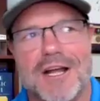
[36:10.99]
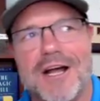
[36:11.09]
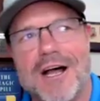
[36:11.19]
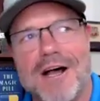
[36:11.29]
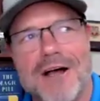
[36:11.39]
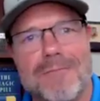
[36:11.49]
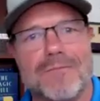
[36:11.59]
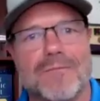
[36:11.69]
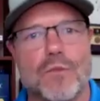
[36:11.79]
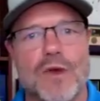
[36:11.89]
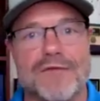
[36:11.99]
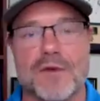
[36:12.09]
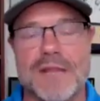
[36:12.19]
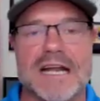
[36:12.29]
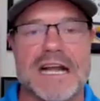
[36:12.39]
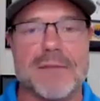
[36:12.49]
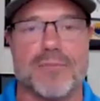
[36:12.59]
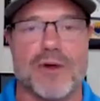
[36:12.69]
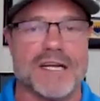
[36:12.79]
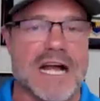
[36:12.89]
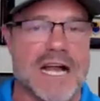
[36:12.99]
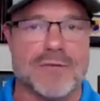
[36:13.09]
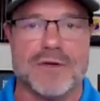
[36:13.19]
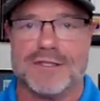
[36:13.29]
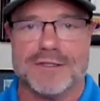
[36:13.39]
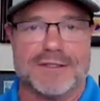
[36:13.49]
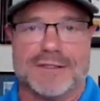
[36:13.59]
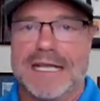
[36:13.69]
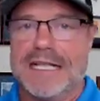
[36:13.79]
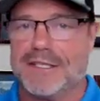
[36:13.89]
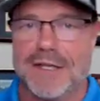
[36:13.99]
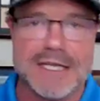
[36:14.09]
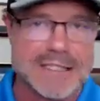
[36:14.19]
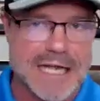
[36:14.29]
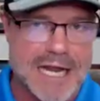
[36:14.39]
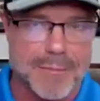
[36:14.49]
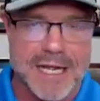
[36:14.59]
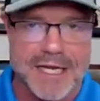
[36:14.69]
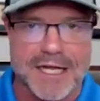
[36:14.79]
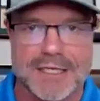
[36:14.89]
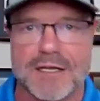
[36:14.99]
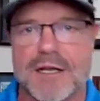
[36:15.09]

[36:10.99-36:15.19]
went from that 9.9, which is insulin diabetic,